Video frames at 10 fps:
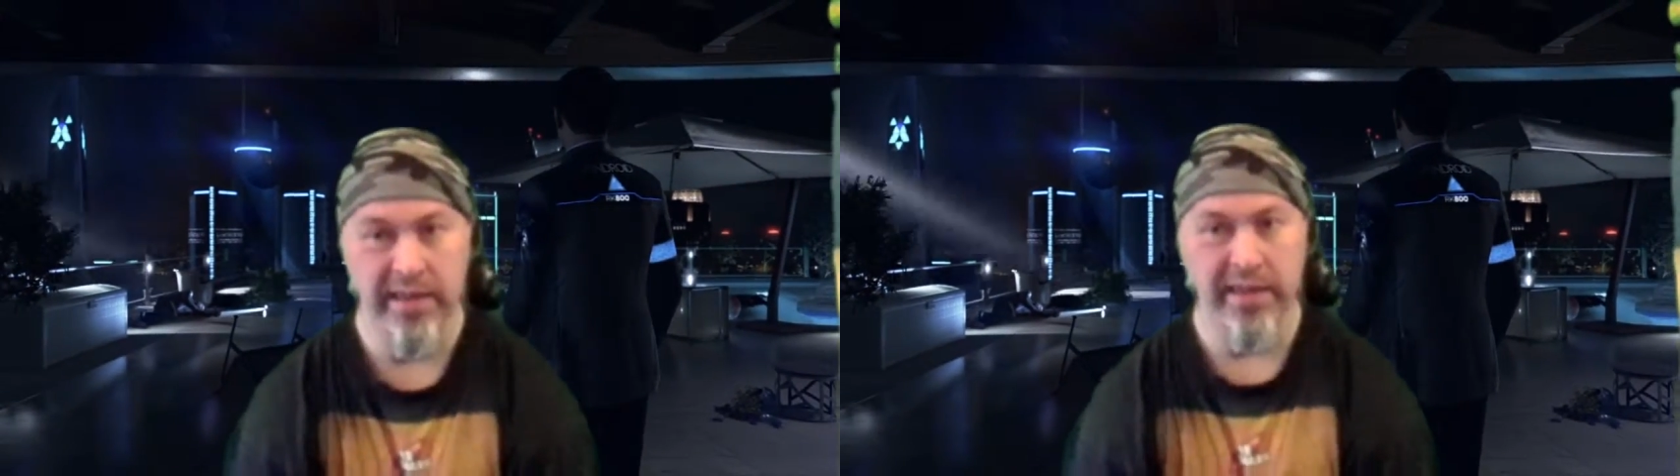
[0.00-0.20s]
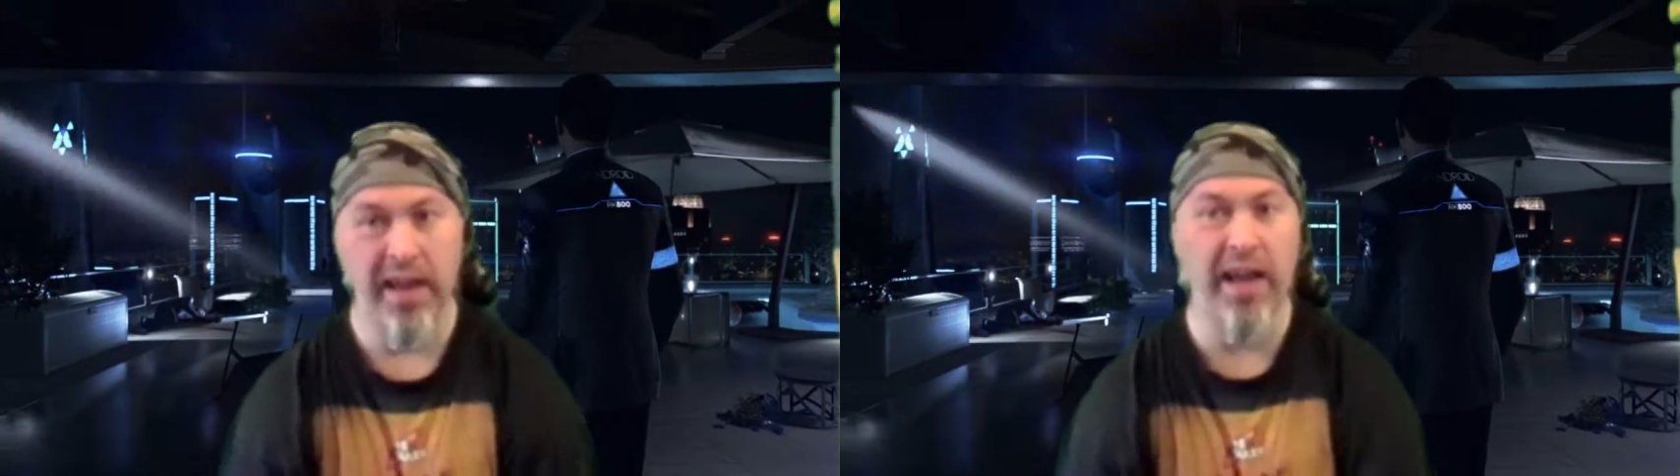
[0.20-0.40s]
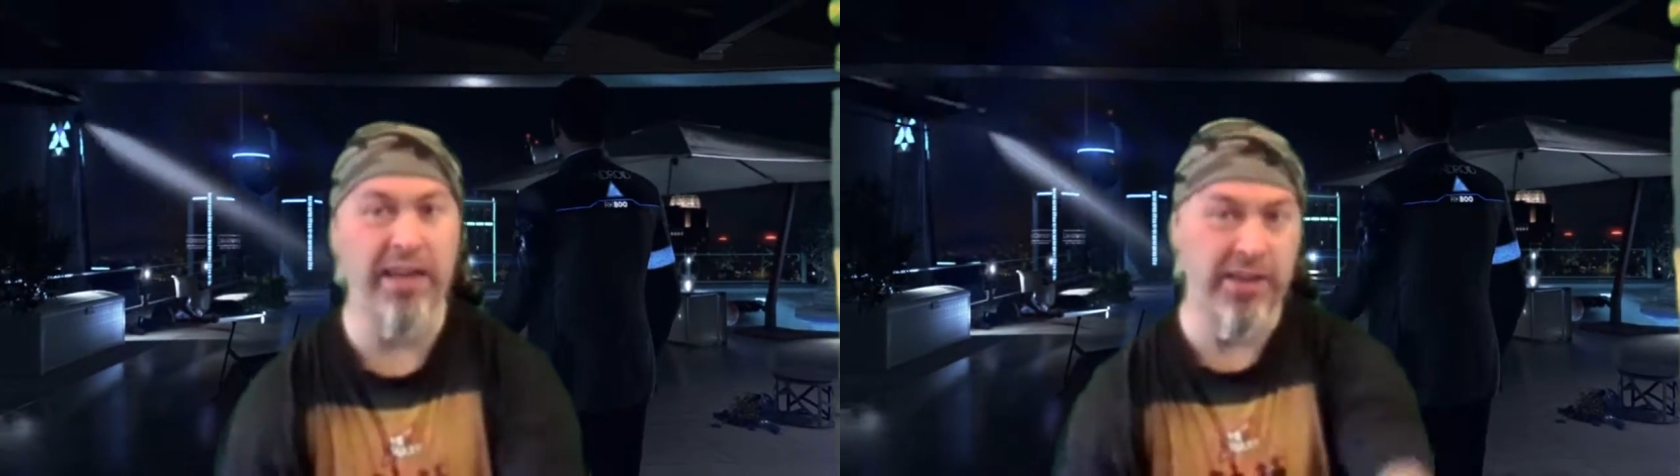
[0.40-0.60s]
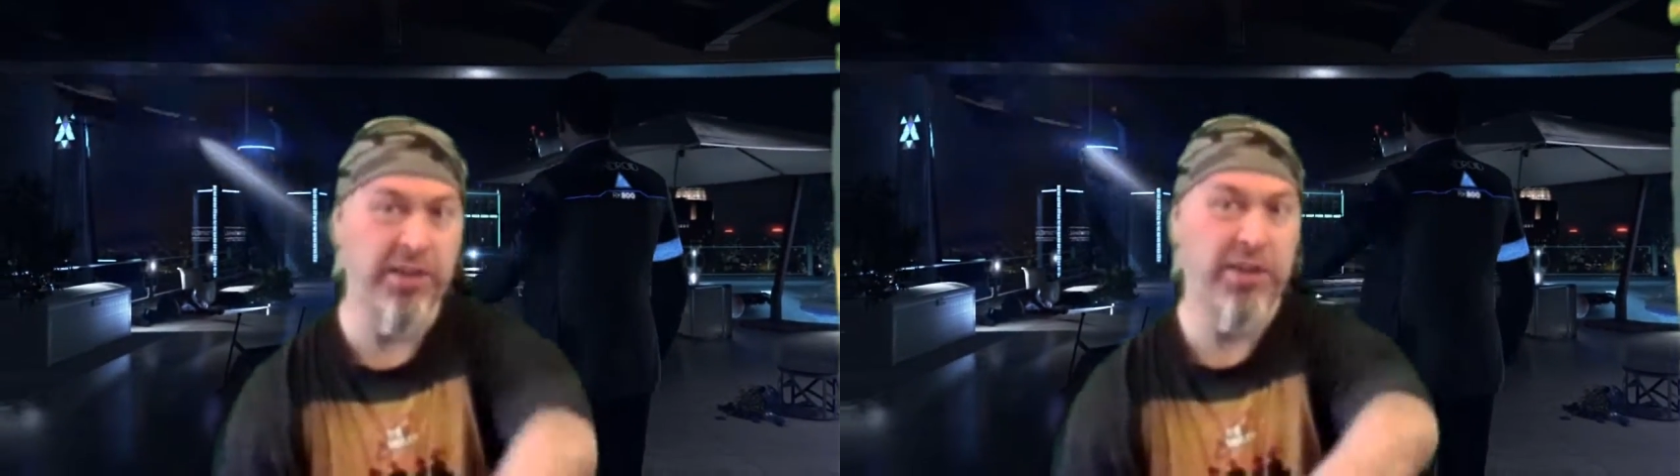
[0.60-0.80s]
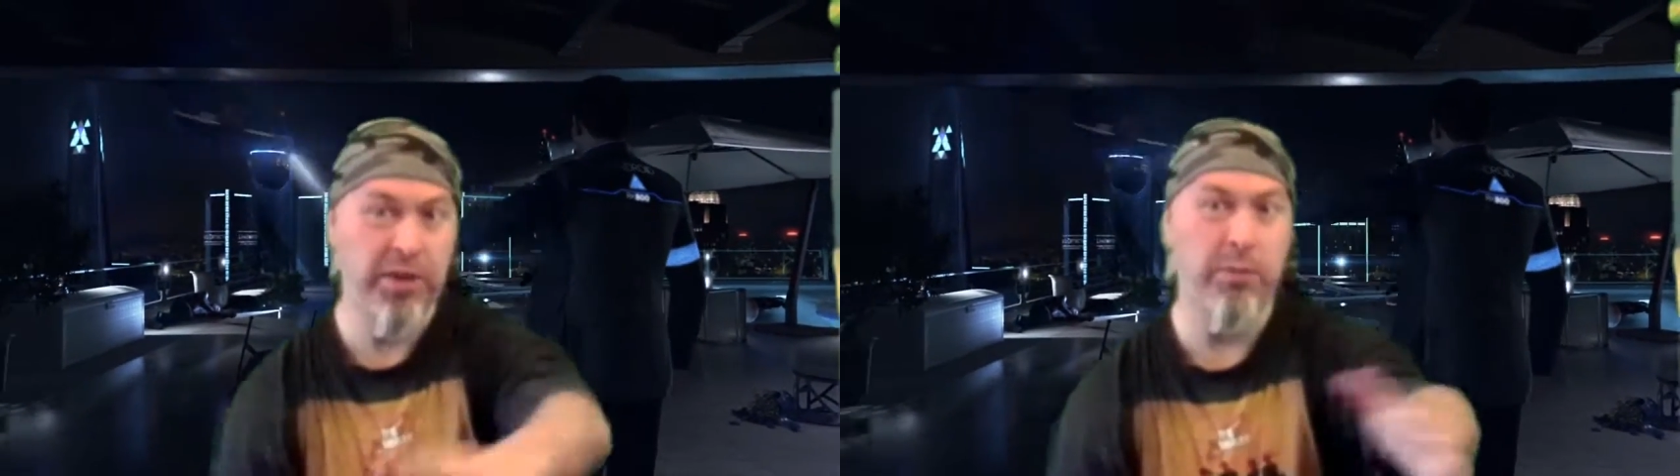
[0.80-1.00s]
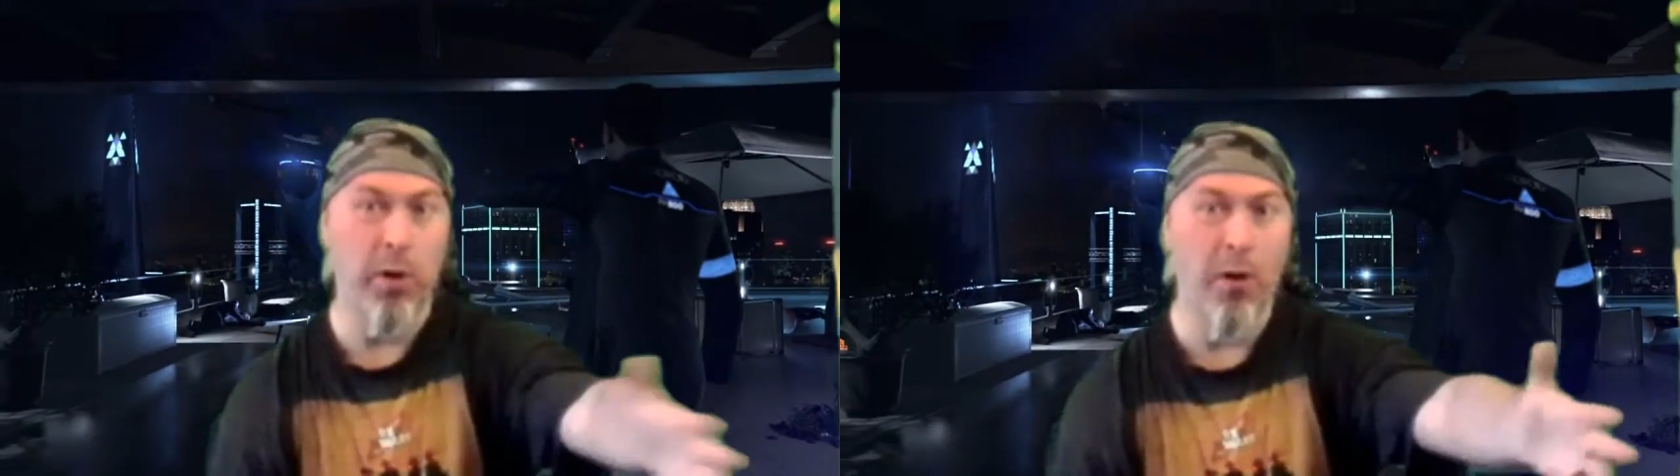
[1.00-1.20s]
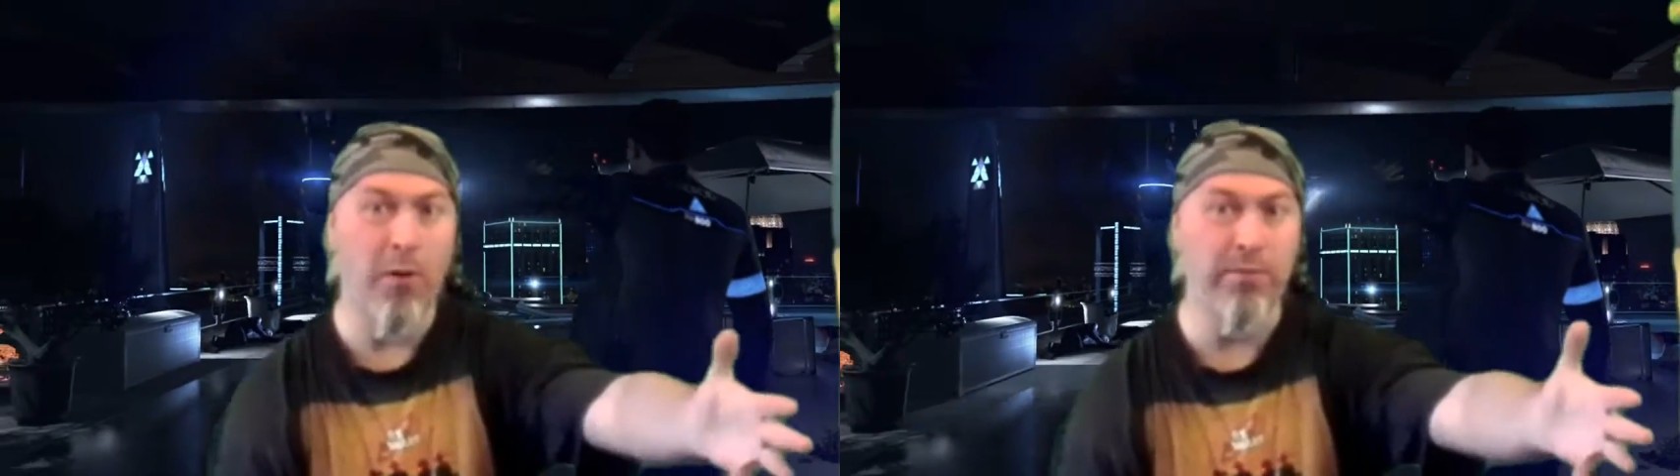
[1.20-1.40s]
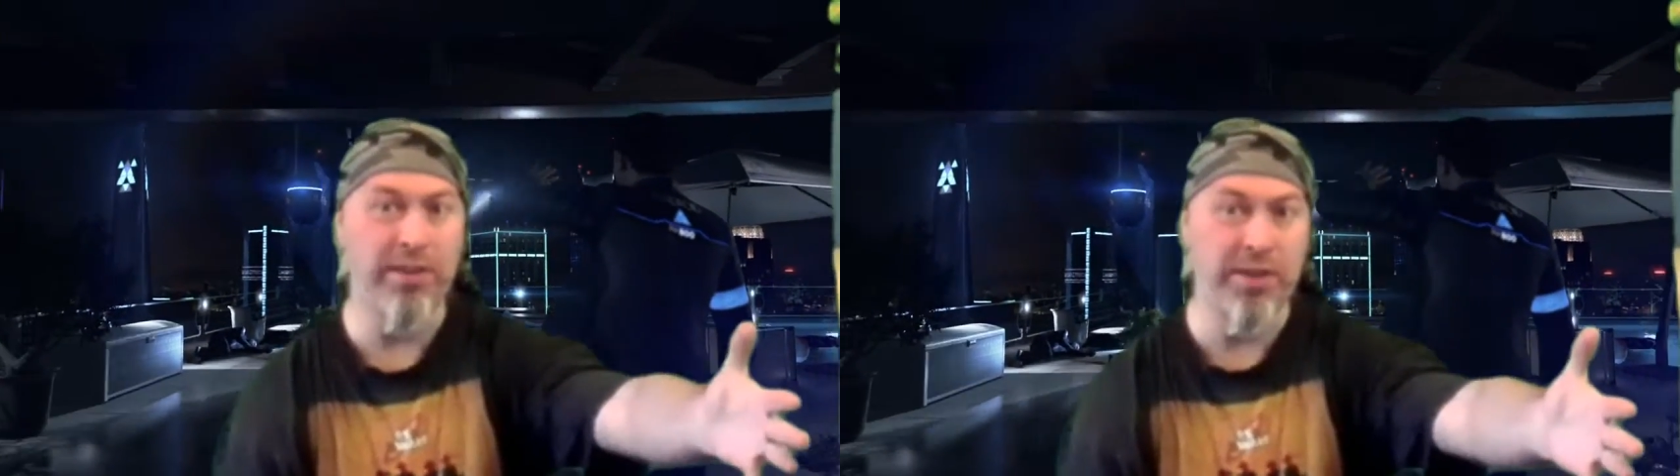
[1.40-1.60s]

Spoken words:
And you